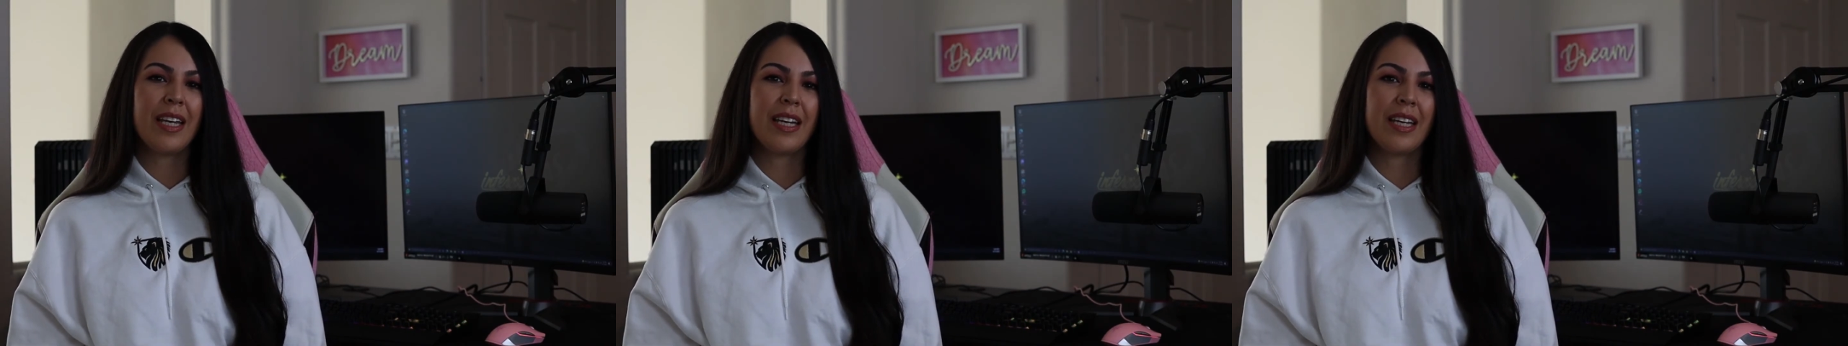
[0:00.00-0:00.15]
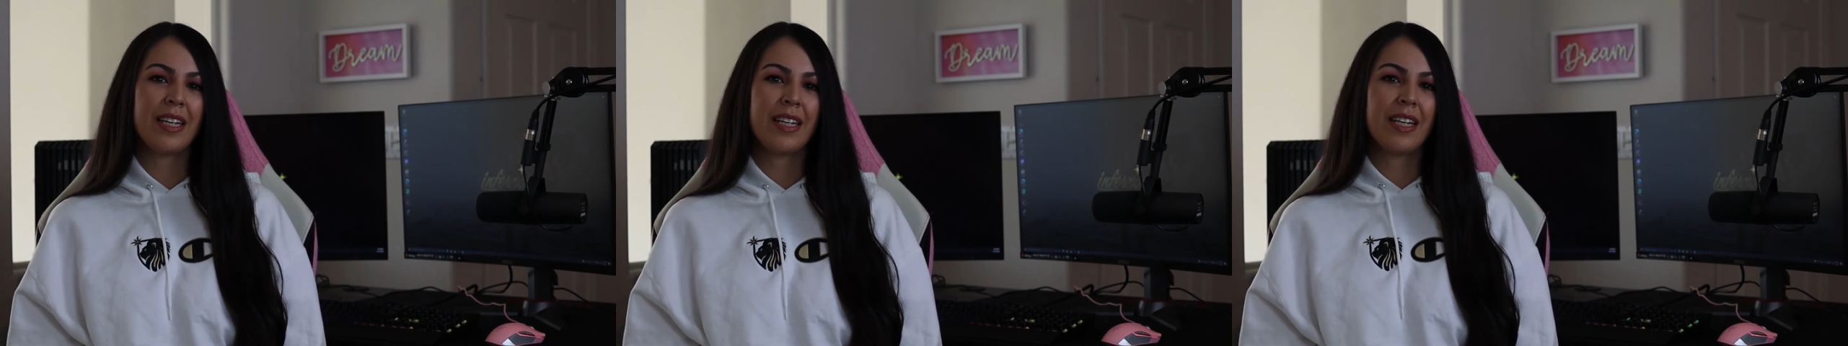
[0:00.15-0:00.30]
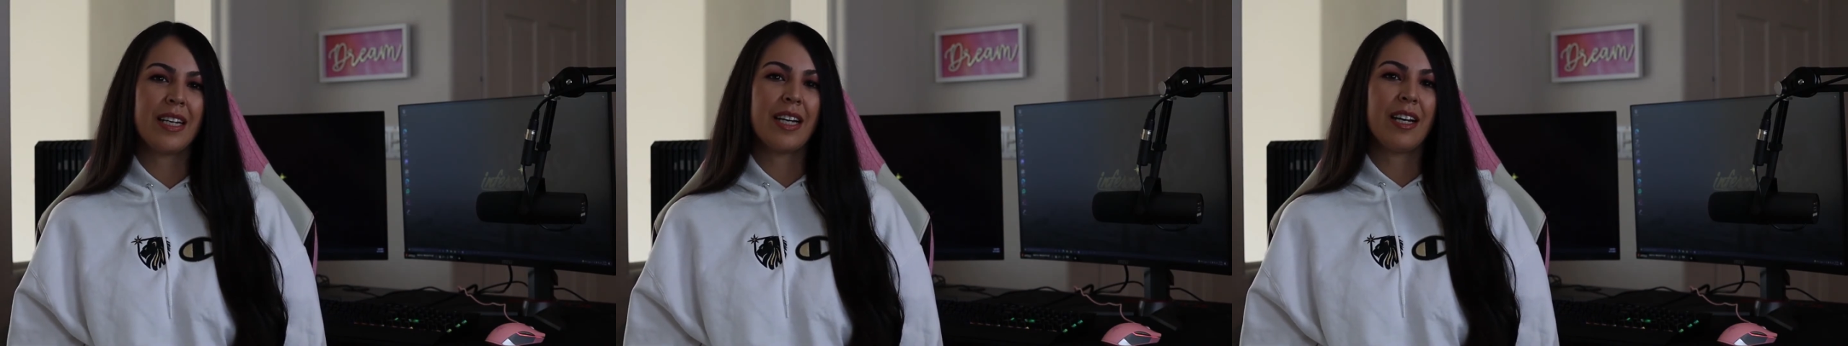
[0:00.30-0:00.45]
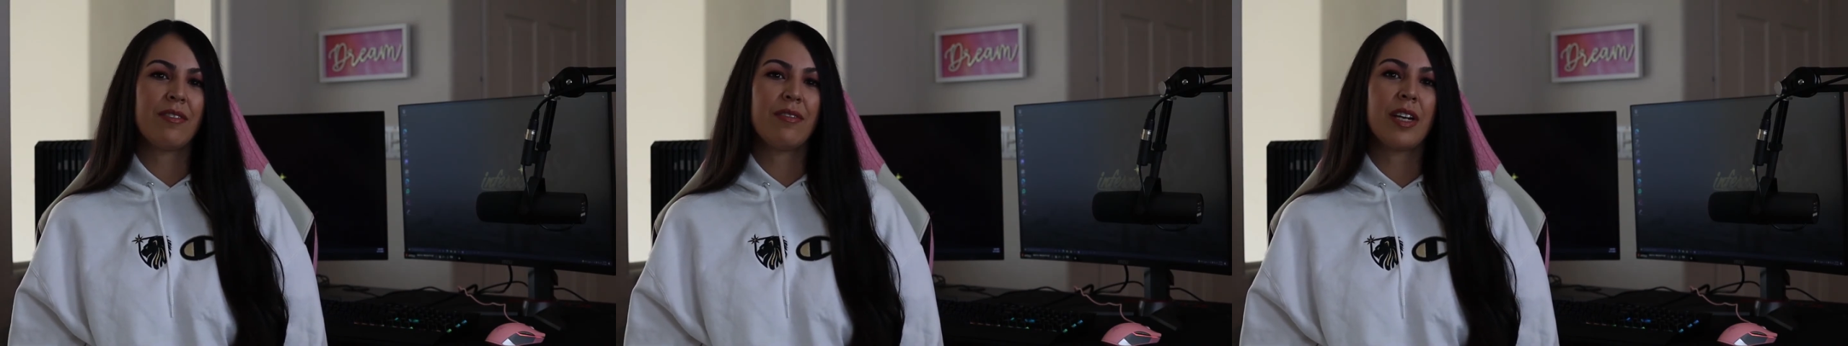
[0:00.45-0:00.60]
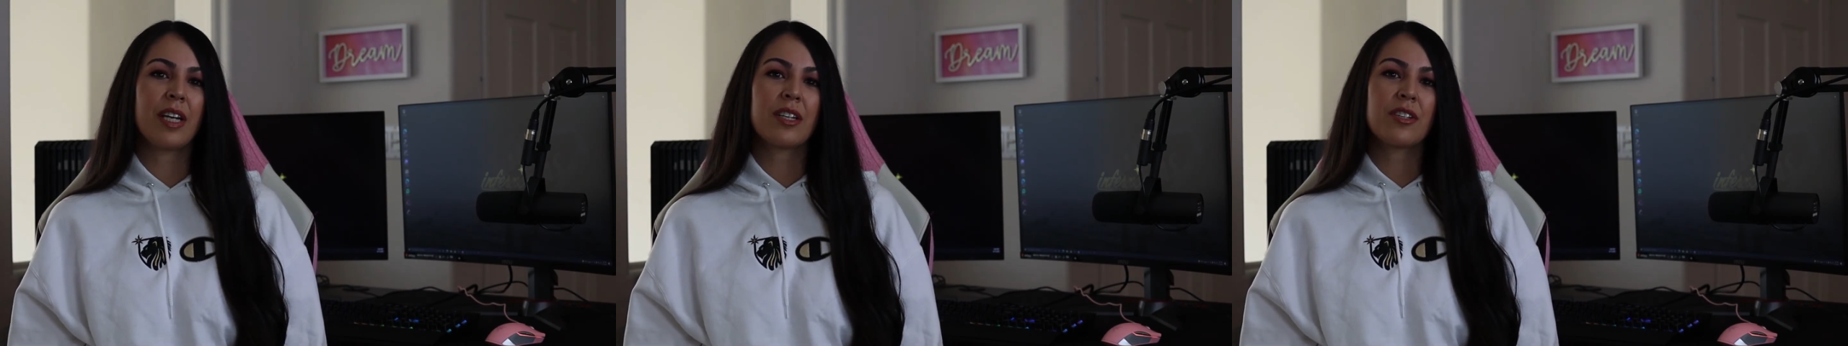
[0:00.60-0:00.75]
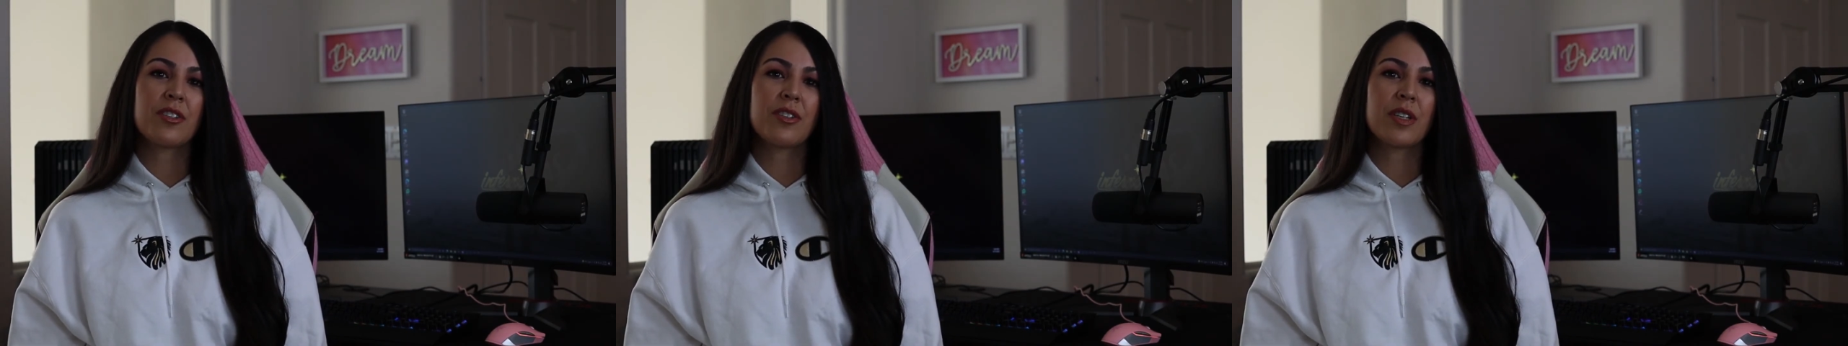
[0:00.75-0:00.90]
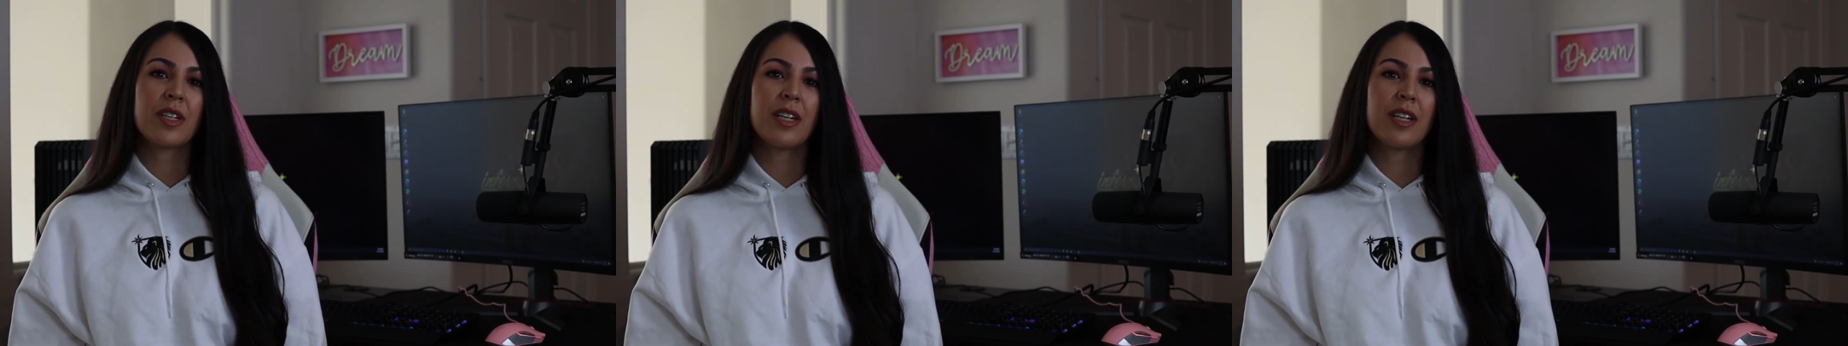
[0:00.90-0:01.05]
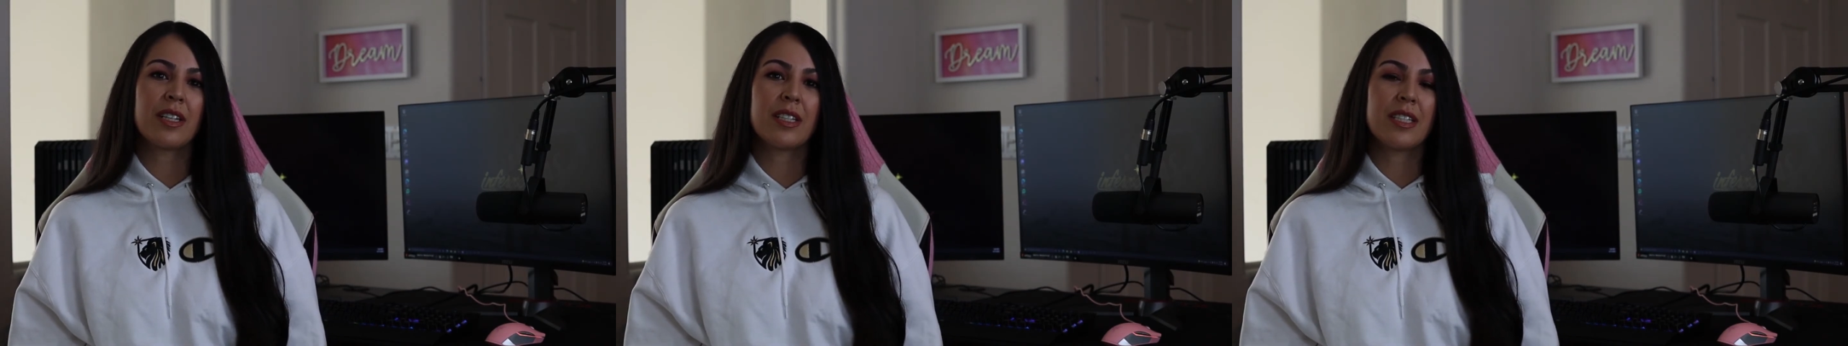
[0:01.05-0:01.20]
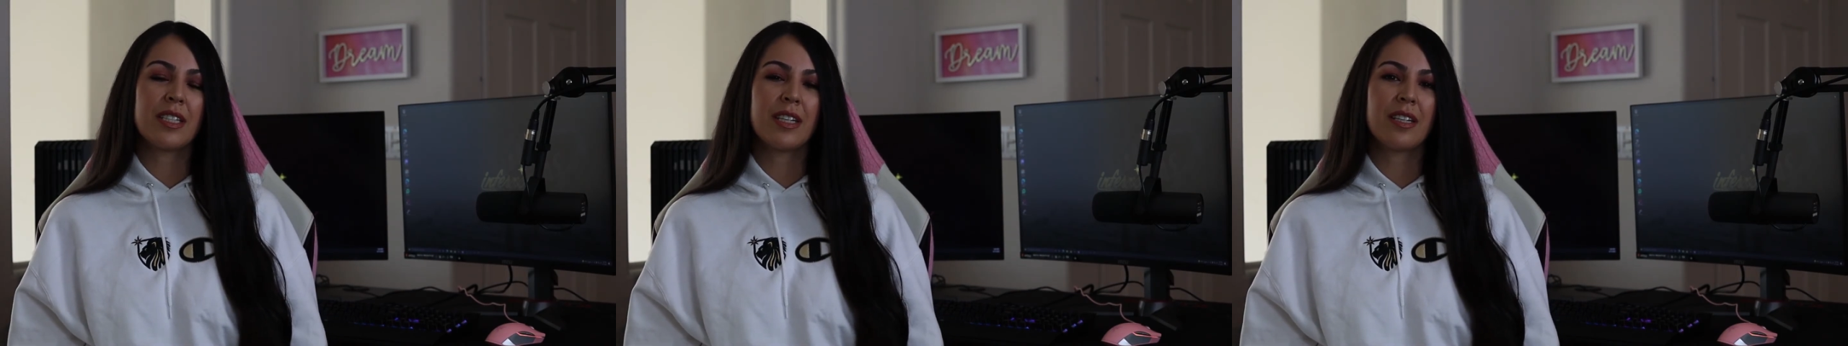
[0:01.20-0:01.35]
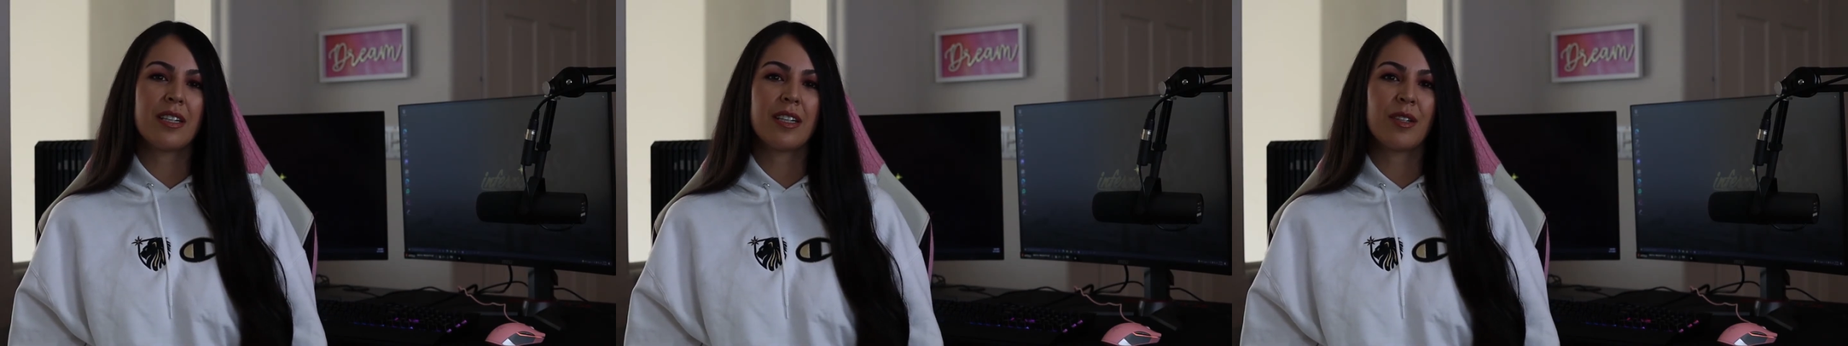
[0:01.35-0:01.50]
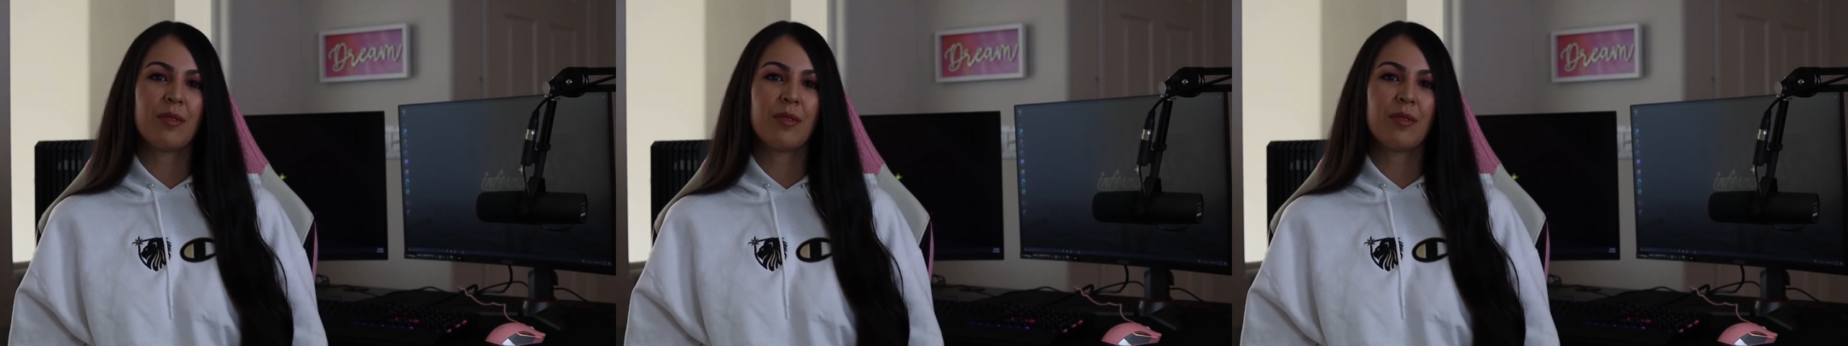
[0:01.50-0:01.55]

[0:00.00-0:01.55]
and I have extra content